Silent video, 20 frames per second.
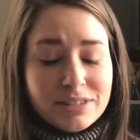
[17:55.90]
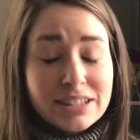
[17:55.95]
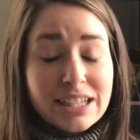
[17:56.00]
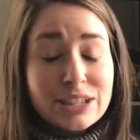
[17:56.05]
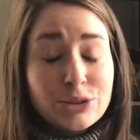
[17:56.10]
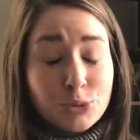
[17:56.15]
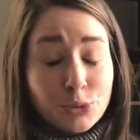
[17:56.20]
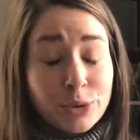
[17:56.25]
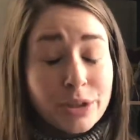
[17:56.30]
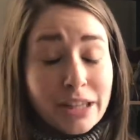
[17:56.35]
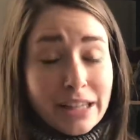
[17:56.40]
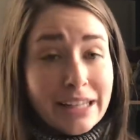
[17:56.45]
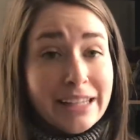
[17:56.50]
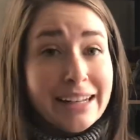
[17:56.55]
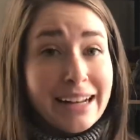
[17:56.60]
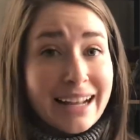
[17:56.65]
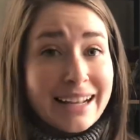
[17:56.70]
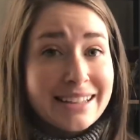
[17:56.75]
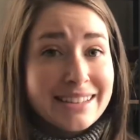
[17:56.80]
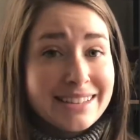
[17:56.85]
that's
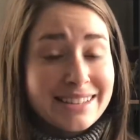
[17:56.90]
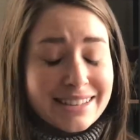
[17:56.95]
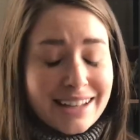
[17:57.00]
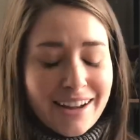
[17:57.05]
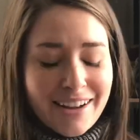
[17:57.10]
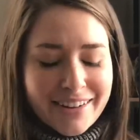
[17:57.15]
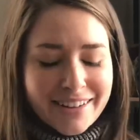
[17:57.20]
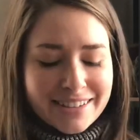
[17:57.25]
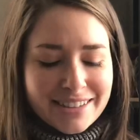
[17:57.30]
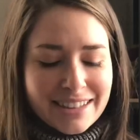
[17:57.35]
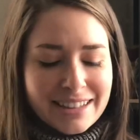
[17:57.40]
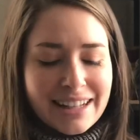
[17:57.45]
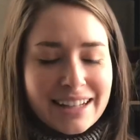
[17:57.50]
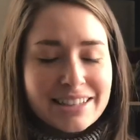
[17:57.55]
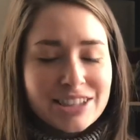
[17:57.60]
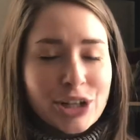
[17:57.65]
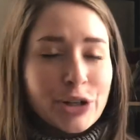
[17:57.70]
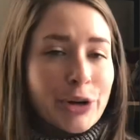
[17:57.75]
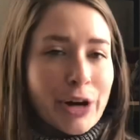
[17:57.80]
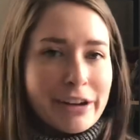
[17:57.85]
really nice. Honestly,
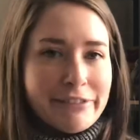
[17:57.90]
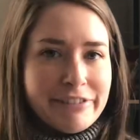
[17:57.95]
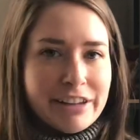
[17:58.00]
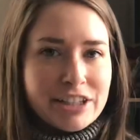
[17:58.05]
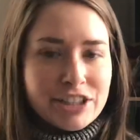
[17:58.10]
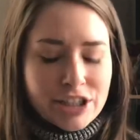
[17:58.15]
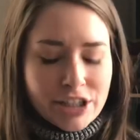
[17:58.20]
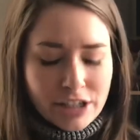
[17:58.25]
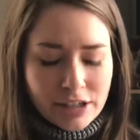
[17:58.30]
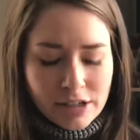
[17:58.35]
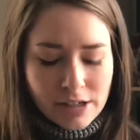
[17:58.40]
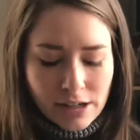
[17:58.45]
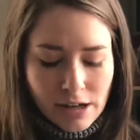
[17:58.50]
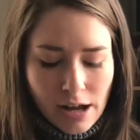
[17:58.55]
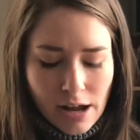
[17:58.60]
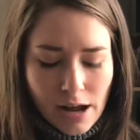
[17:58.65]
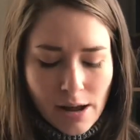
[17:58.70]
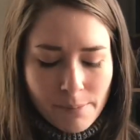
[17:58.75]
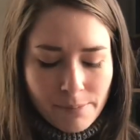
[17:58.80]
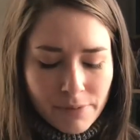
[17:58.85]
that's a great feature.
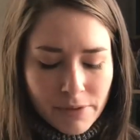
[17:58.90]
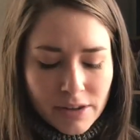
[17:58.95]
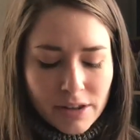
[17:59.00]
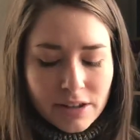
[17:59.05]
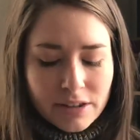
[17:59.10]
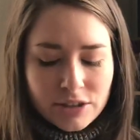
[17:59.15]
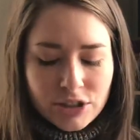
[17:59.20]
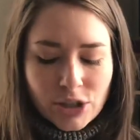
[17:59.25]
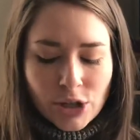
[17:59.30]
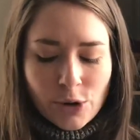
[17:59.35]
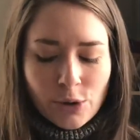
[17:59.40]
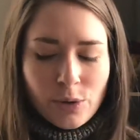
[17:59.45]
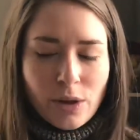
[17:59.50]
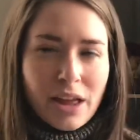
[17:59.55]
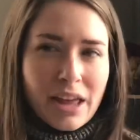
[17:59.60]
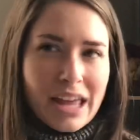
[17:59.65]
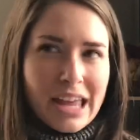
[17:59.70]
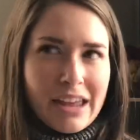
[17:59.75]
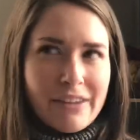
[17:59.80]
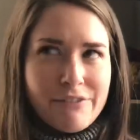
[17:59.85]
So
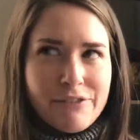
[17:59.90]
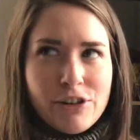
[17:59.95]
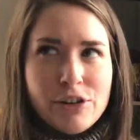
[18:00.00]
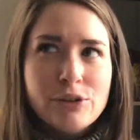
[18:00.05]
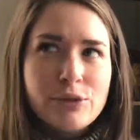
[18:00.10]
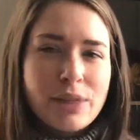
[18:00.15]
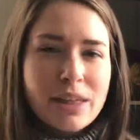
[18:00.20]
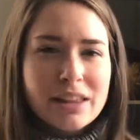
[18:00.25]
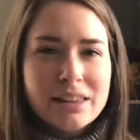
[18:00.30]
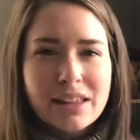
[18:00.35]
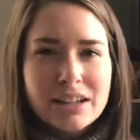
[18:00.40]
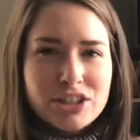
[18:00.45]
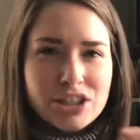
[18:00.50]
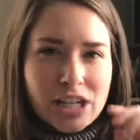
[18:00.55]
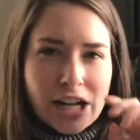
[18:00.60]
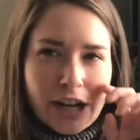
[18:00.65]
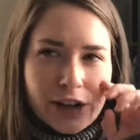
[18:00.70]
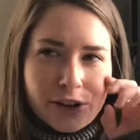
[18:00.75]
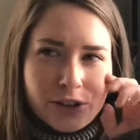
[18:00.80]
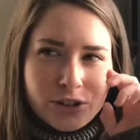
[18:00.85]
if you think that
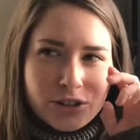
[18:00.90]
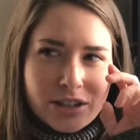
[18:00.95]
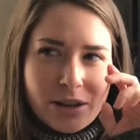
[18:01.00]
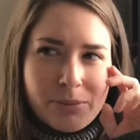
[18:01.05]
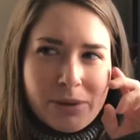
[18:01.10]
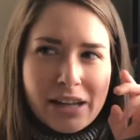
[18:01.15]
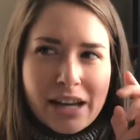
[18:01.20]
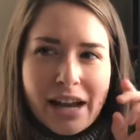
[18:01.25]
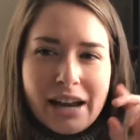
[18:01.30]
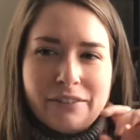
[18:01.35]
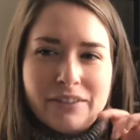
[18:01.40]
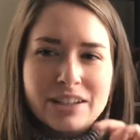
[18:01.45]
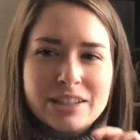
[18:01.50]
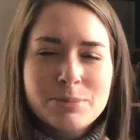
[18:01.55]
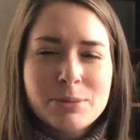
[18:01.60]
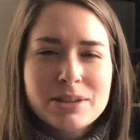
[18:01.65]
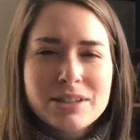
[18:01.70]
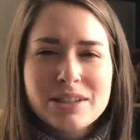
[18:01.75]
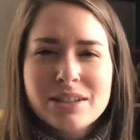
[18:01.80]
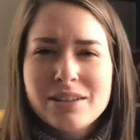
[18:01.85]
Chiagos can be kind of
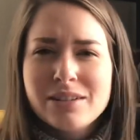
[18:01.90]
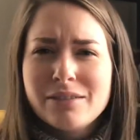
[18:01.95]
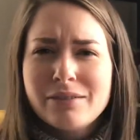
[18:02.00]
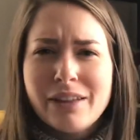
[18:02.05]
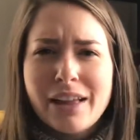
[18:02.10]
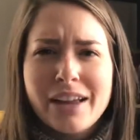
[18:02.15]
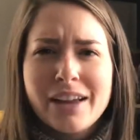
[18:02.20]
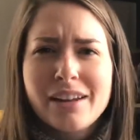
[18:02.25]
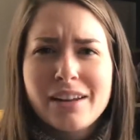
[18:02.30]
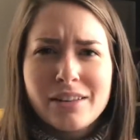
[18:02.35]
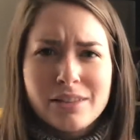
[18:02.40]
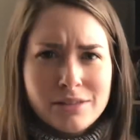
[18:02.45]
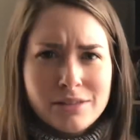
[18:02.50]
expensive, like